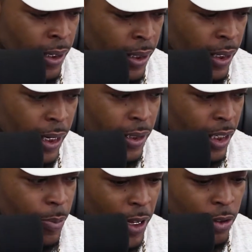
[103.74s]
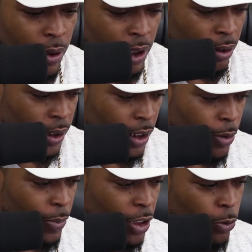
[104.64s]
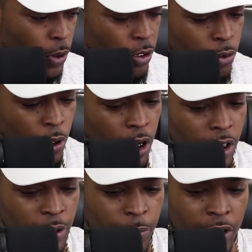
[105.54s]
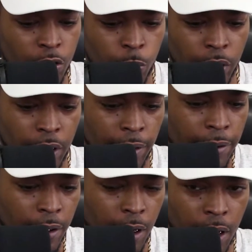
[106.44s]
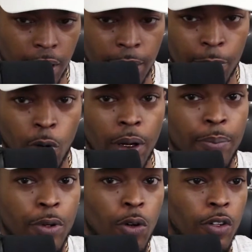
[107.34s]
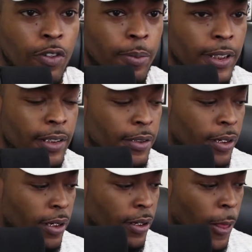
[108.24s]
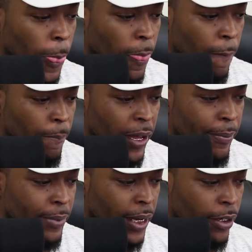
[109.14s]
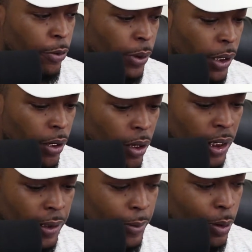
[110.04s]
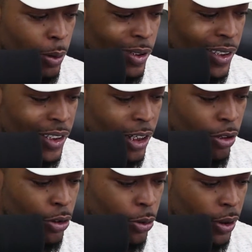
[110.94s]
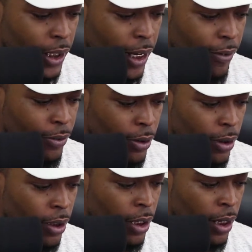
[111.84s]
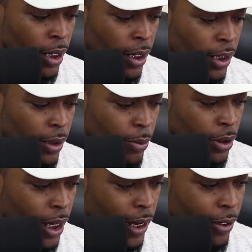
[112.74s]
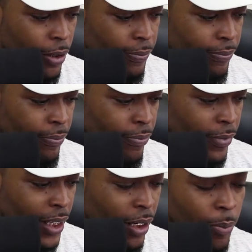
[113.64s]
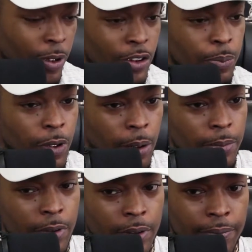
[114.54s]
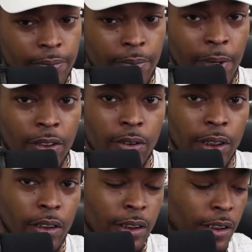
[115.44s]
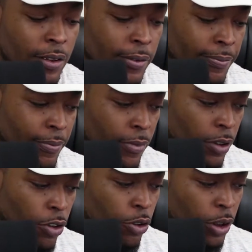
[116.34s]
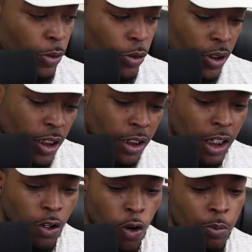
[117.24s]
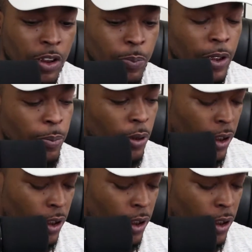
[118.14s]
Yikes! That's mental illness mixed with drugs, mixed with uh, him going broke from his. Uh, N B A career. He w he was in jail shortly after he retired. He had a bunch of problems. Mental illness. Usually when you see a lot of homeless people,